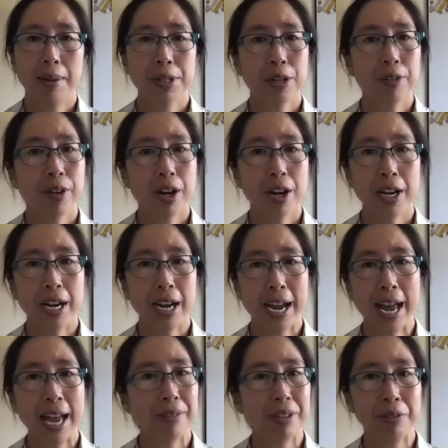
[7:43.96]
So far,
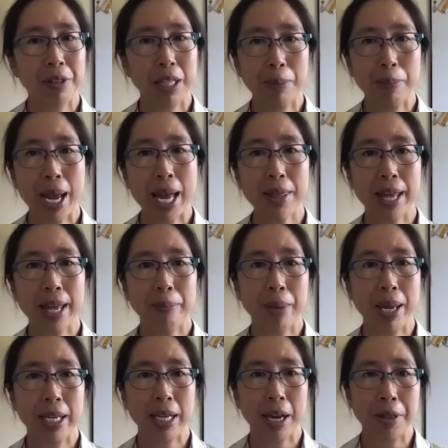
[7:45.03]
I haven't really met that
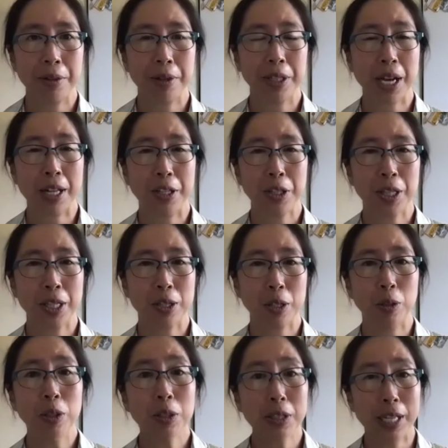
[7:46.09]
many other ecologists
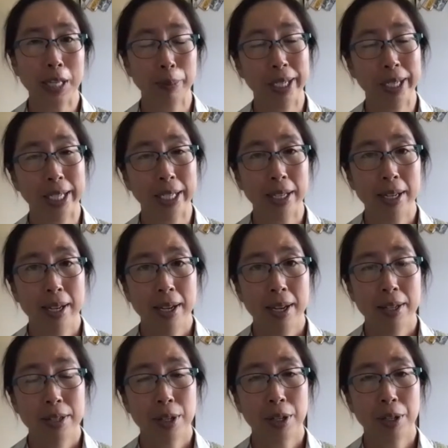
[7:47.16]
who look like me.
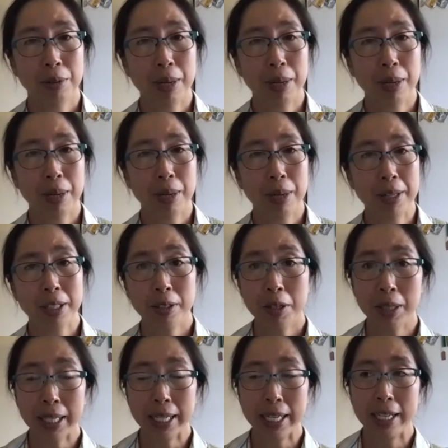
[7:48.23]
So while it's a
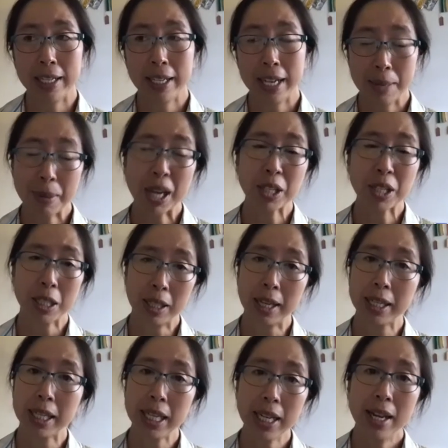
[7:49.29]
little lonely, I'm actually
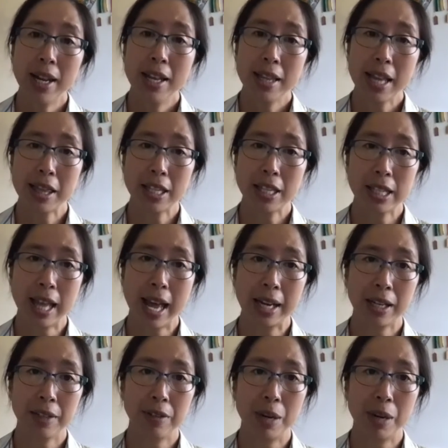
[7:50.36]
lucky that this
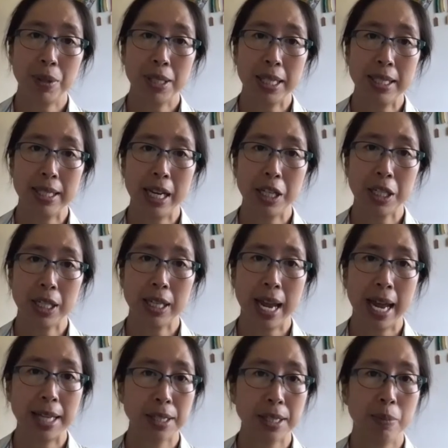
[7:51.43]
lack of representation
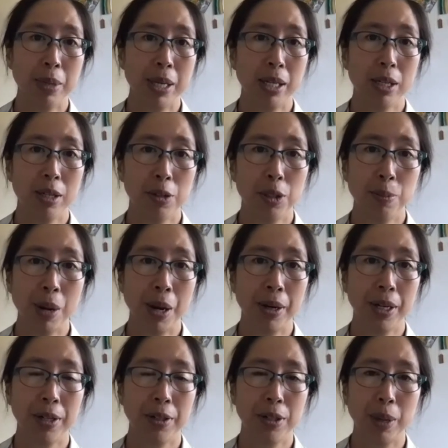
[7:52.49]
hasn't been a huge
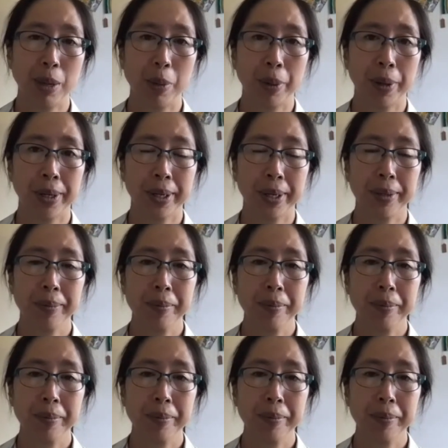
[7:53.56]
barrier to my work.